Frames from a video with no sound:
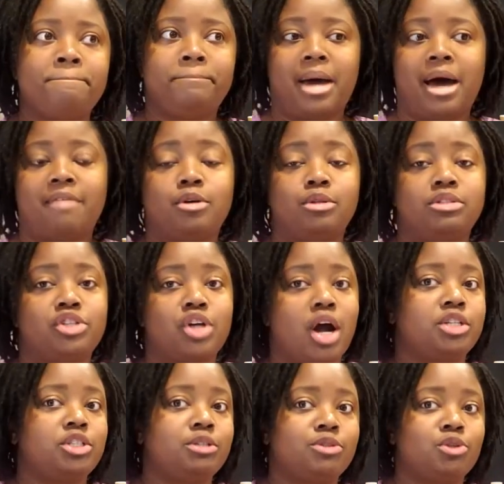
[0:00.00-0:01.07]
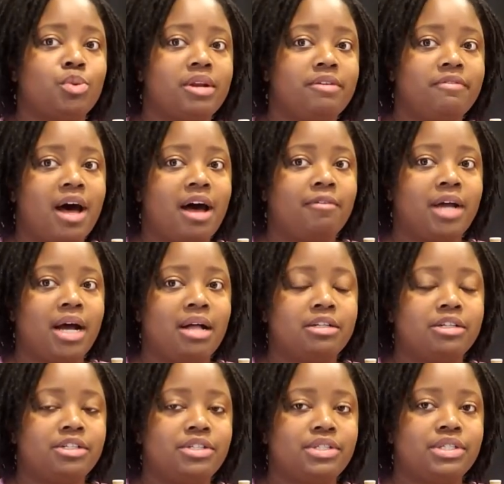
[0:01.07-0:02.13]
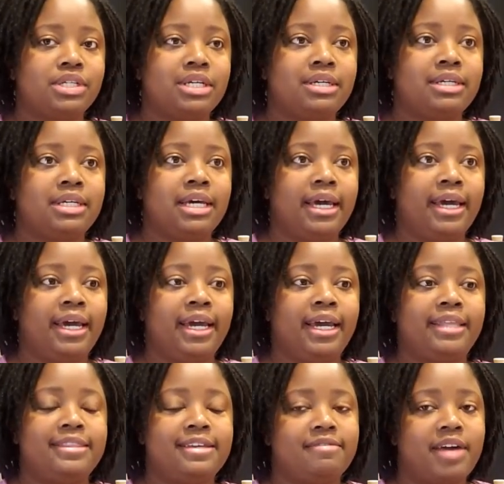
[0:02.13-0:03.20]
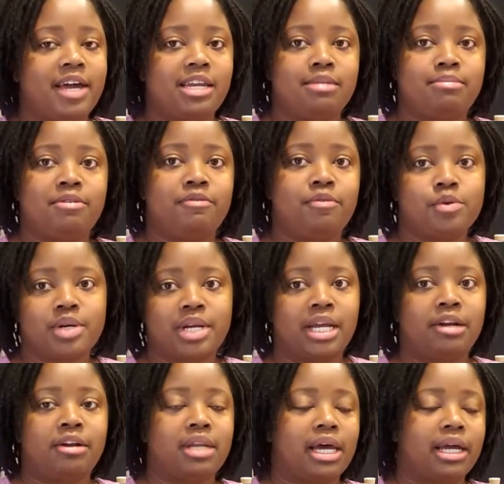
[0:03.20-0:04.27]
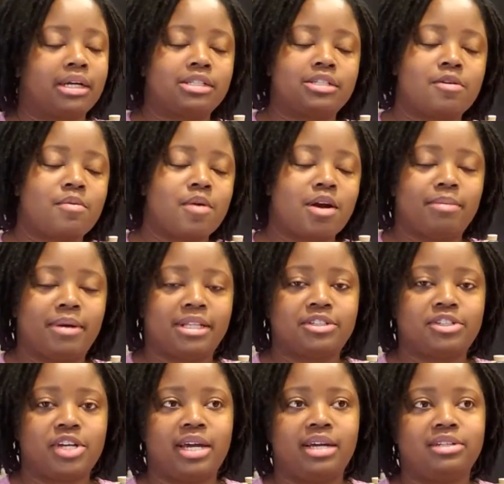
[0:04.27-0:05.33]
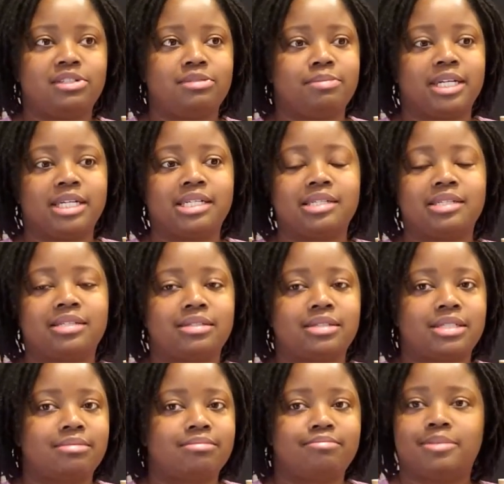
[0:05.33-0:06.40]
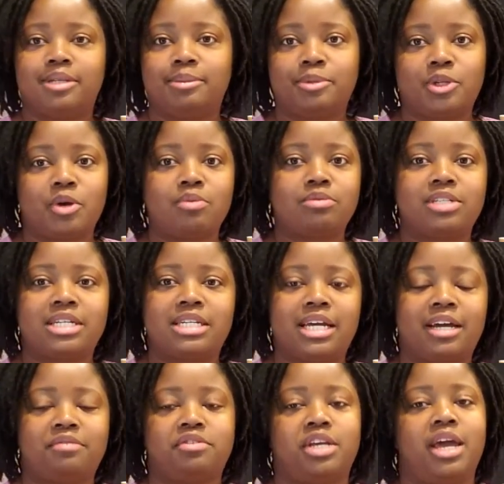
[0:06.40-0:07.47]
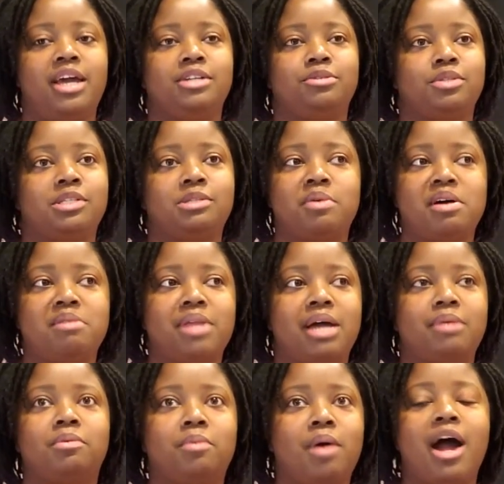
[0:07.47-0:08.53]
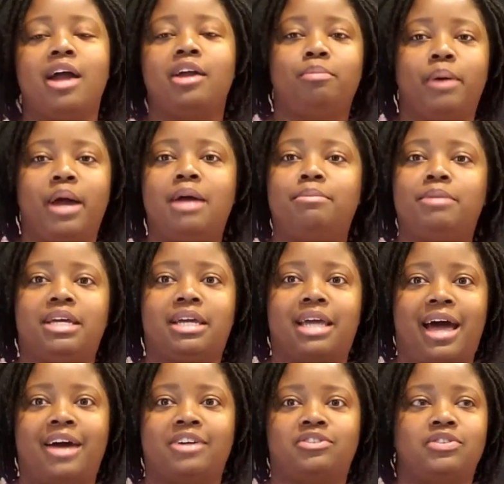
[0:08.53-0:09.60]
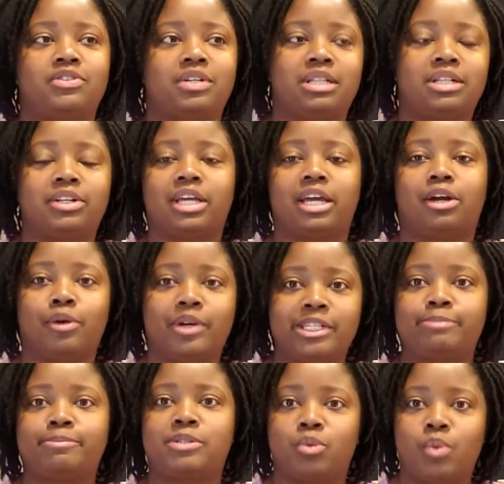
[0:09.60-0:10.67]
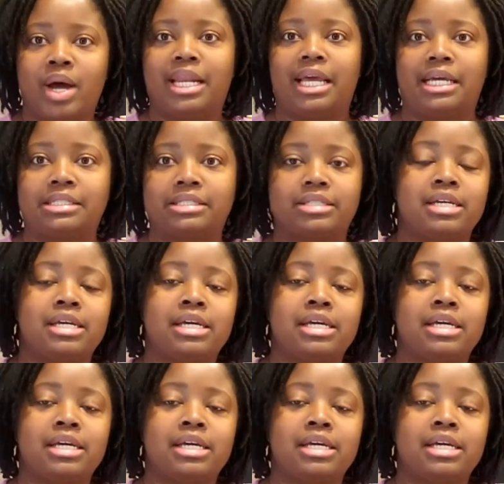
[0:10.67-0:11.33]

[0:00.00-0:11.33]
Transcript: I've only charged them $25 and they've handed me 40, and they're like, don't worry about the change, because people don't tend to have change, which is why I'm like, well, why are you paying me in cash? These are clearly crisp 20s,